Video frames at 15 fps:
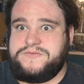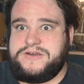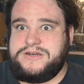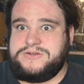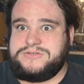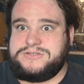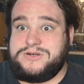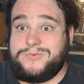
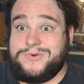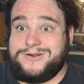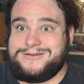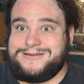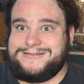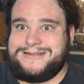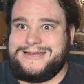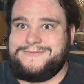videos to work
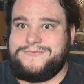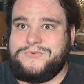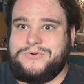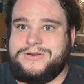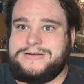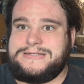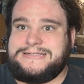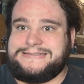on that
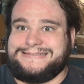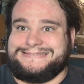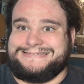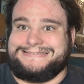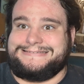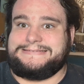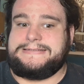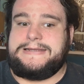for
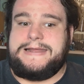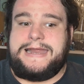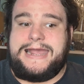Ugh.